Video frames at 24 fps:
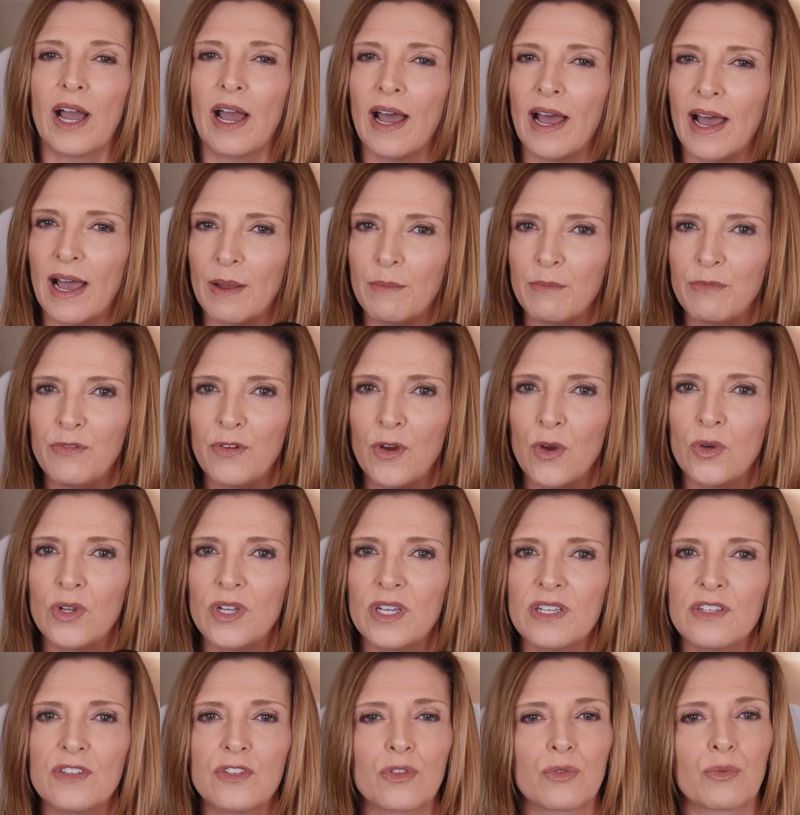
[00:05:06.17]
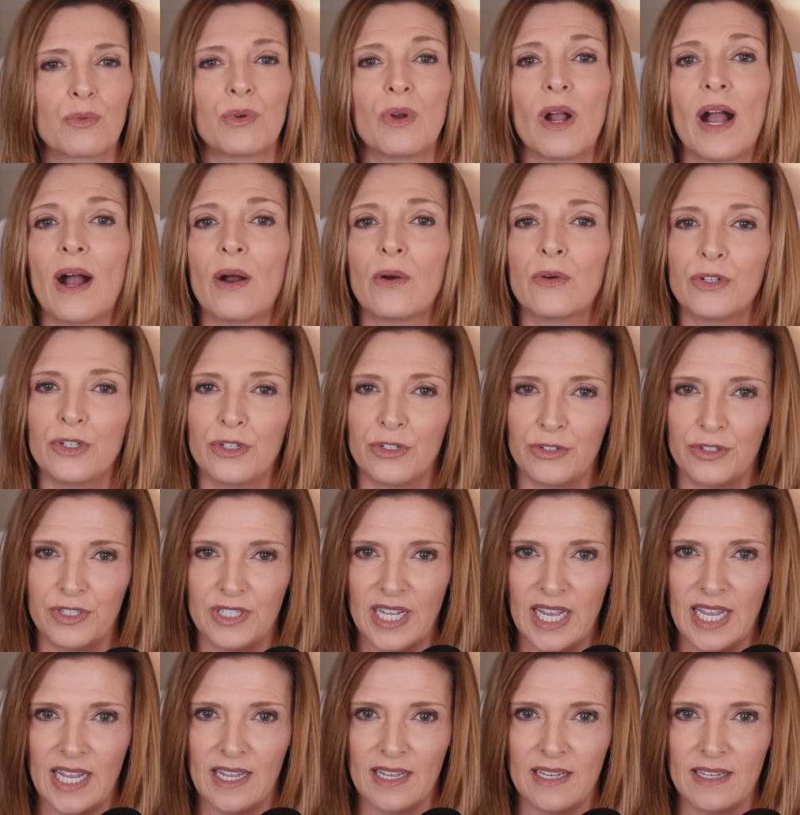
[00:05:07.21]
calm focus throughout your
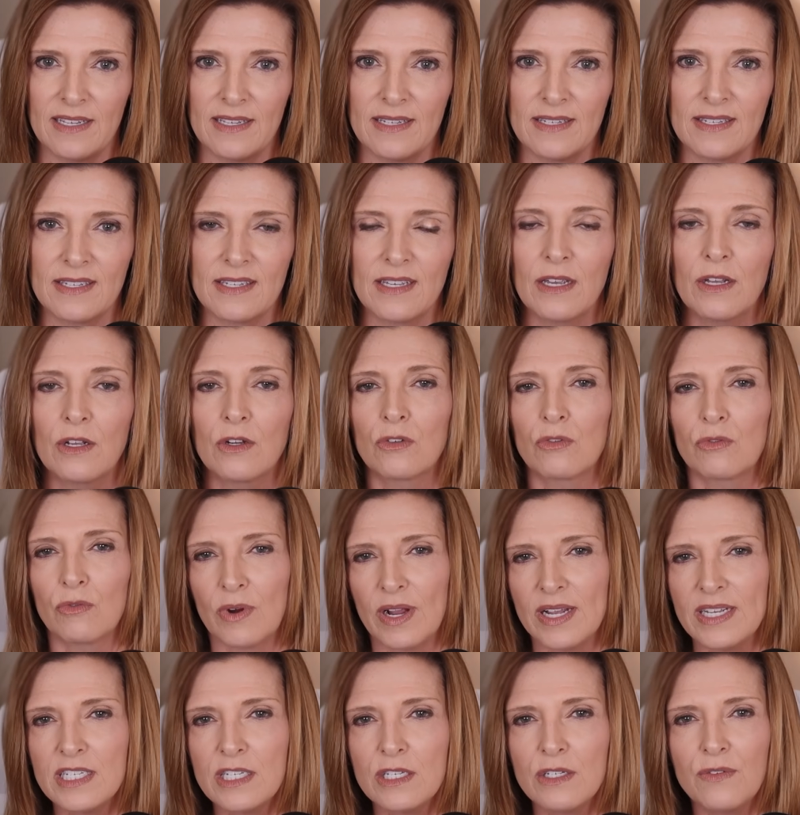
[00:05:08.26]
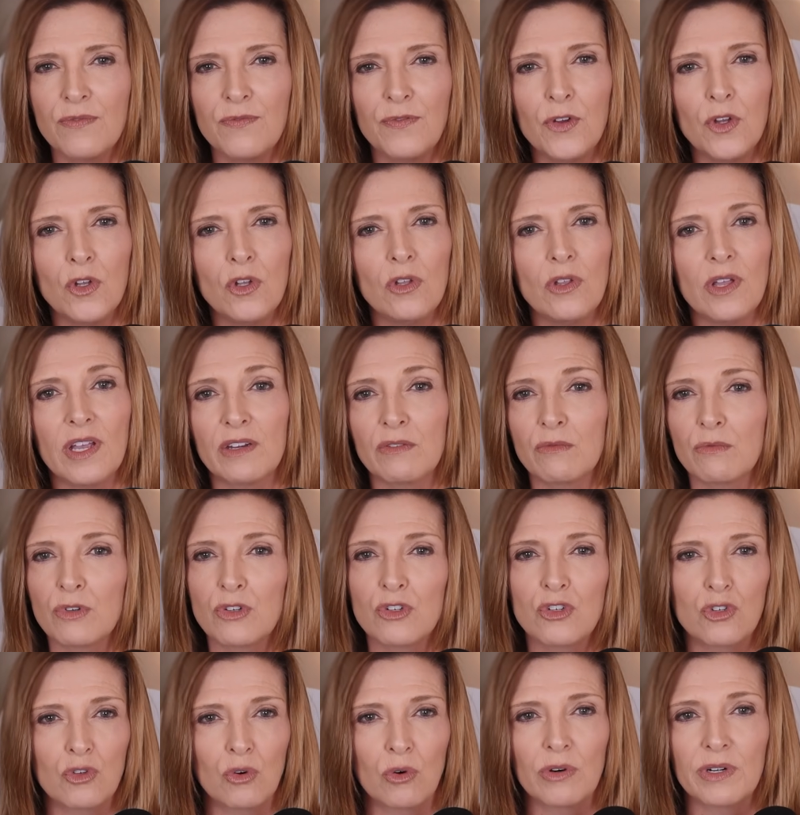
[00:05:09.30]
days, restful and
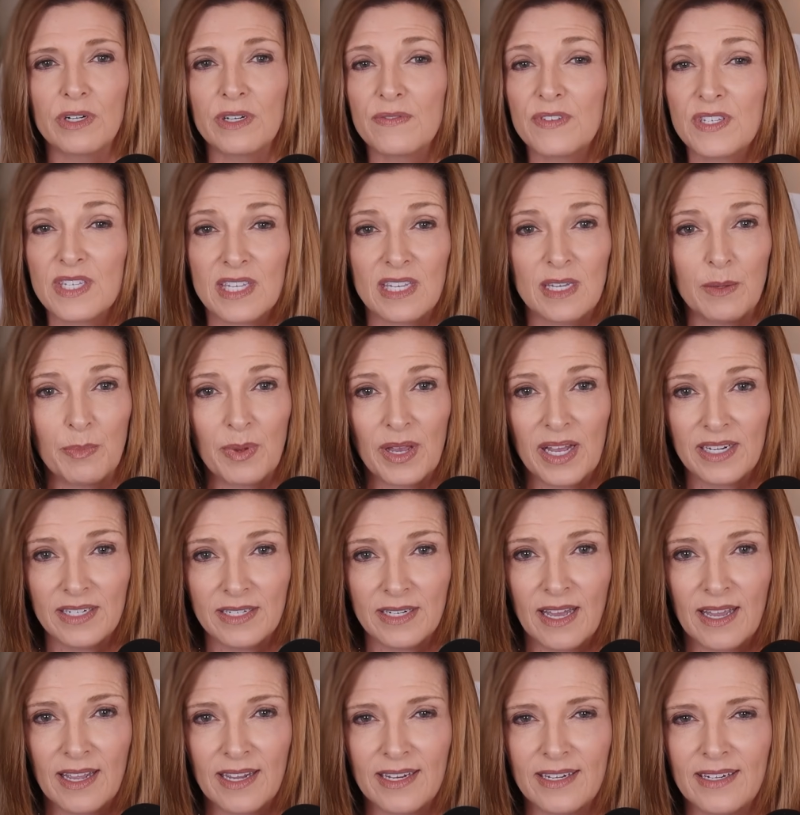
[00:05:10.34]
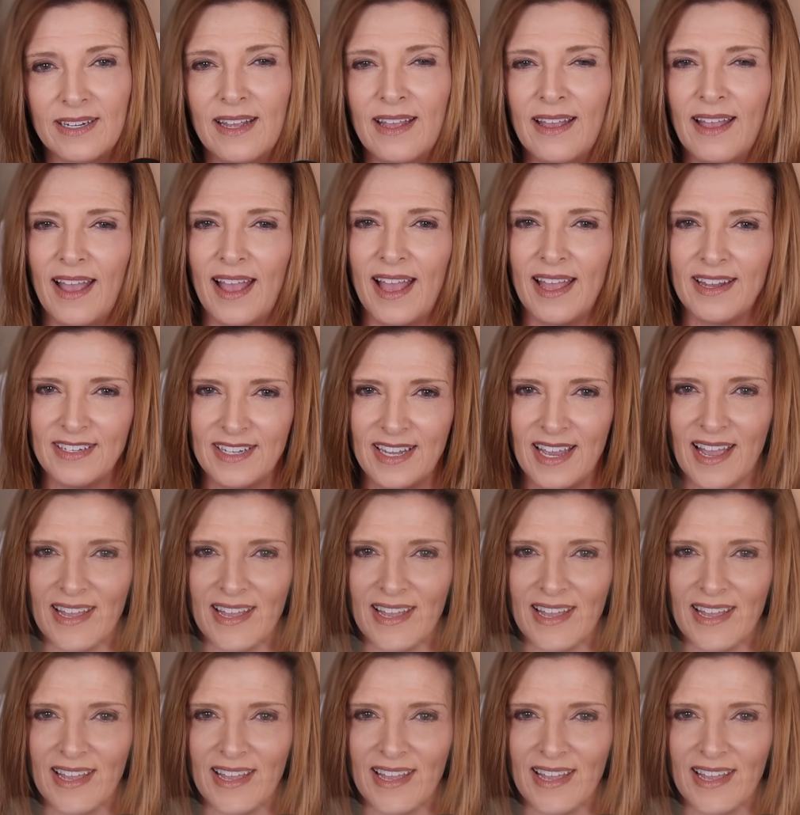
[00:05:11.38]
restorative sleep at night, and